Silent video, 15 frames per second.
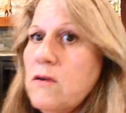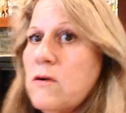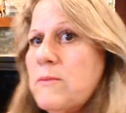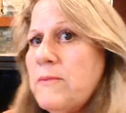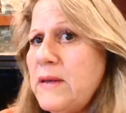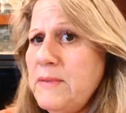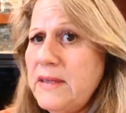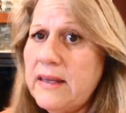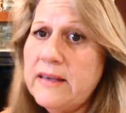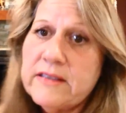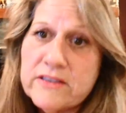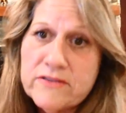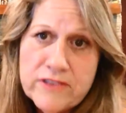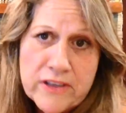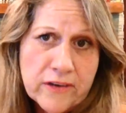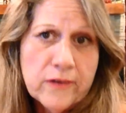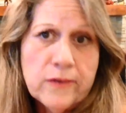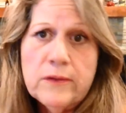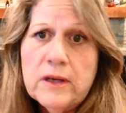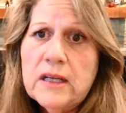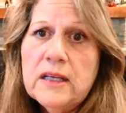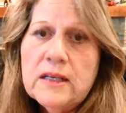or maybe they, you know,
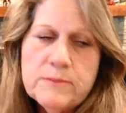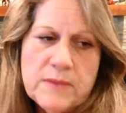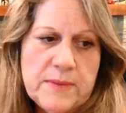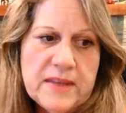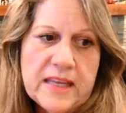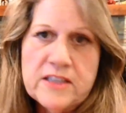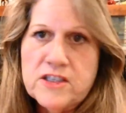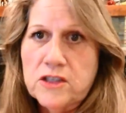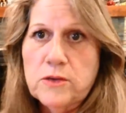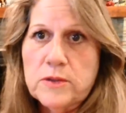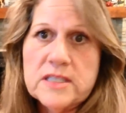maybe they do.